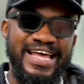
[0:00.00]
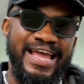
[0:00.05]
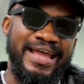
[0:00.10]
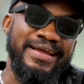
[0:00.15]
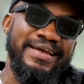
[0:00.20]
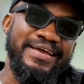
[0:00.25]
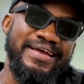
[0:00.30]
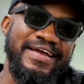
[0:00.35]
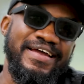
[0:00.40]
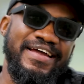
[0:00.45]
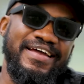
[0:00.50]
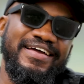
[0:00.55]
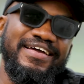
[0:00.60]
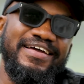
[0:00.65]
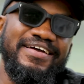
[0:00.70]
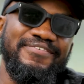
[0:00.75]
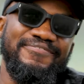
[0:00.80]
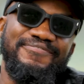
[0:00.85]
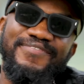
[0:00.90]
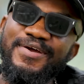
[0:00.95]
like
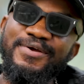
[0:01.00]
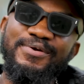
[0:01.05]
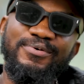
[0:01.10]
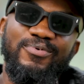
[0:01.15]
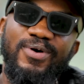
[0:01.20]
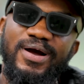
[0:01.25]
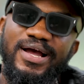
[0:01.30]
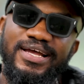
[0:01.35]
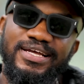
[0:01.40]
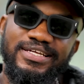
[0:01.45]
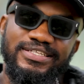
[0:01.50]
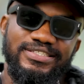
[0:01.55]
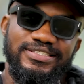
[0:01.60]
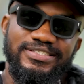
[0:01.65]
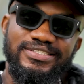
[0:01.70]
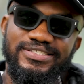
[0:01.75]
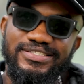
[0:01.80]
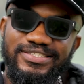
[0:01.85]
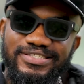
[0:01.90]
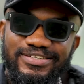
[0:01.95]
very quiet.
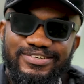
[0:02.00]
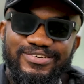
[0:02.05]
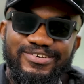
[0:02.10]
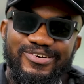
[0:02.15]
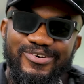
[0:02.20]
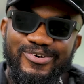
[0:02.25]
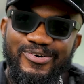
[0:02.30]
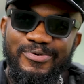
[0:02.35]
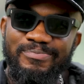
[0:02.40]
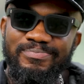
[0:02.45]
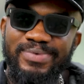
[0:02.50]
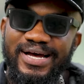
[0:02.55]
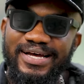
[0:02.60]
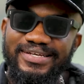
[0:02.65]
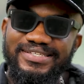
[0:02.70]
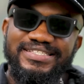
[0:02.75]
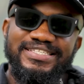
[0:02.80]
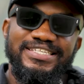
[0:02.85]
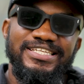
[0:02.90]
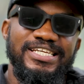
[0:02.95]
Okay. You know,
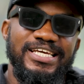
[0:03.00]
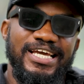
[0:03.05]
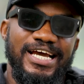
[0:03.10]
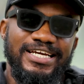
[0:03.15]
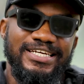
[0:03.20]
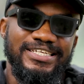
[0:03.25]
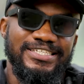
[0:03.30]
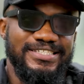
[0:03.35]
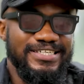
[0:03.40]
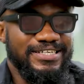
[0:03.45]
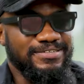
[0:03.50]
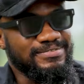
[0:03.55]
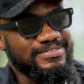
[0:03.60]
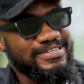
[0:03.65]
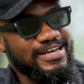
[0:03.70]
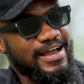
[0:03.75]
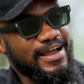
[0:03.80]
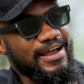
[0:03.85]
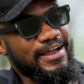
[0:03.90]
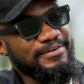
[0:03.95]
but silly at the same
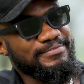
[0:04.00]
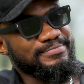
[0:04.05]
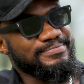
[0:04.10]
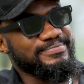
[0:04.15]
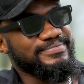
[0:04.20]
time.